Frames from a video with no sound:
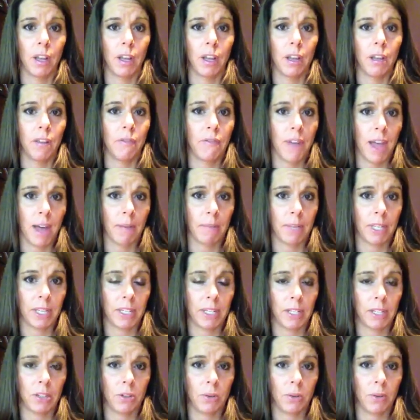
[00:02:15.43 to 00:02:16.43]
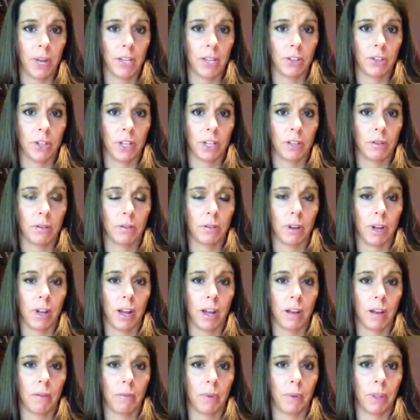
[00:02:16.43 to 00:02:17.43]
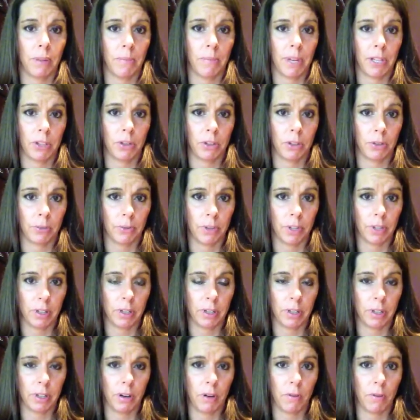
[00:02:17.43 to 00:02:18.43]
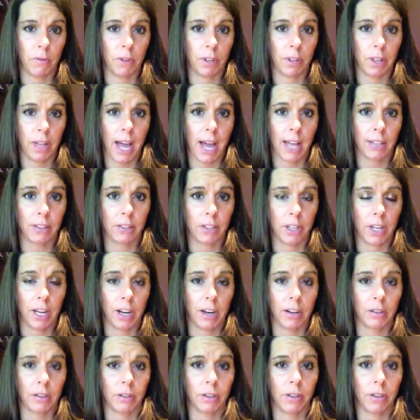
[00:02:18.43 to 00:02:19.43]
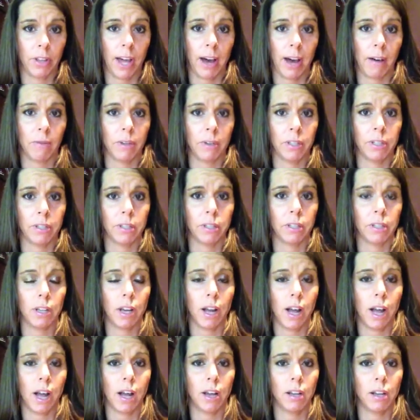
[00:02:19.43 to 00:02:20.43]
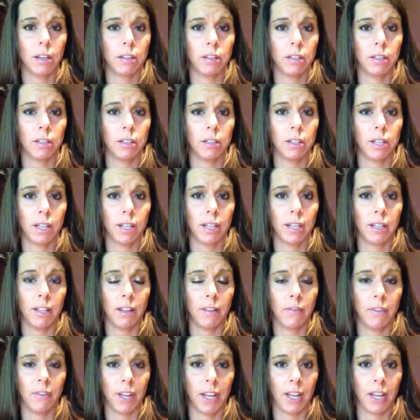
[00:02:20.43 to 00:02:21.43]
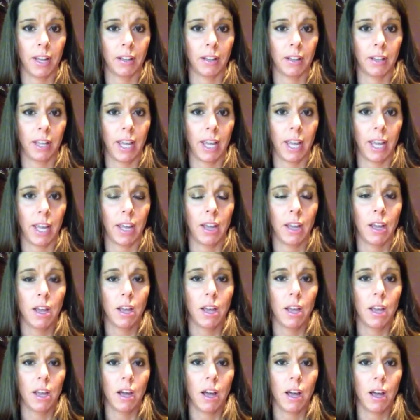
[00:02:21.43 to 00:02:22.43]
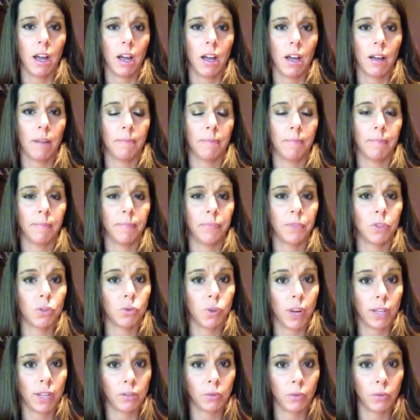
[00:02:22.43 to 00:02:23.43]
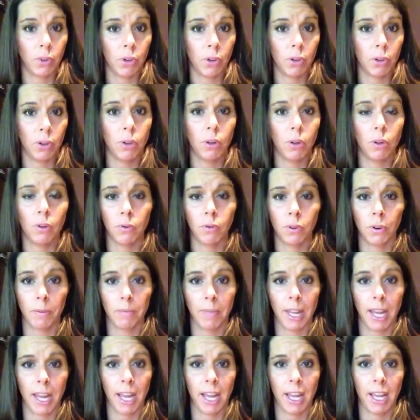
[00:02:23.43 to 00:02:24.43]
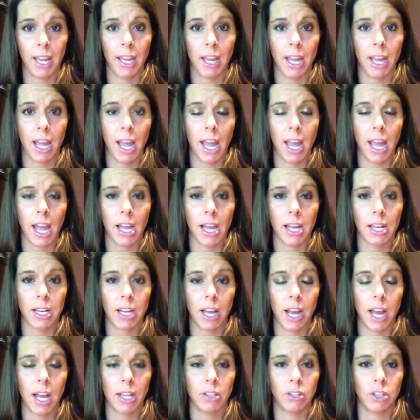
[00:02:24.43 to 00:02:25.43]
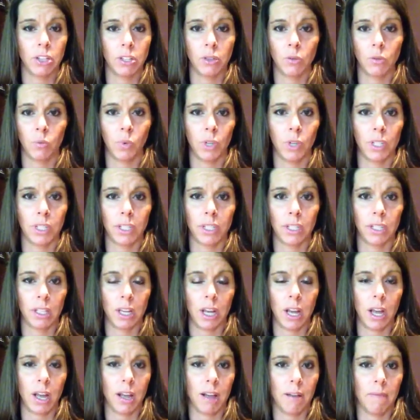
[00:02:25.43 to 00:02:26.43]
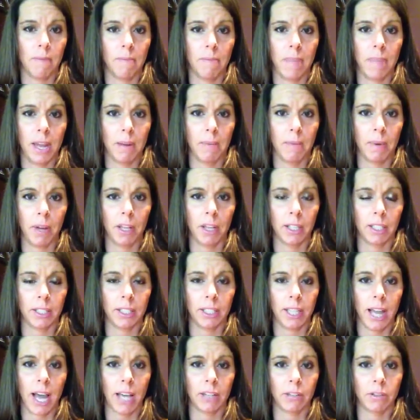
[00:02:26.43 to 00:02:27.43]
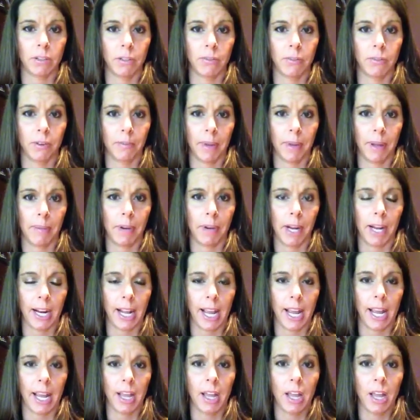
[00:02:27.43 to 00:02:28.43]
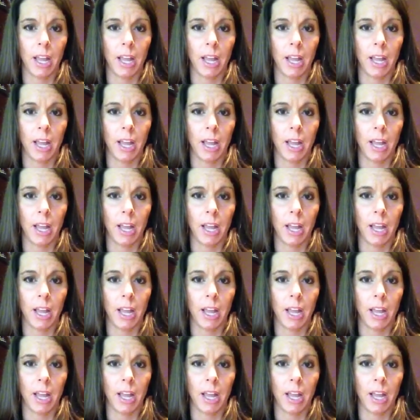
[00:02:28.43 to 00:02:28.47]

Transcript: family situation with my children over the last year, so that was significantly stressful for me, and just was a metabolic disaster for my body.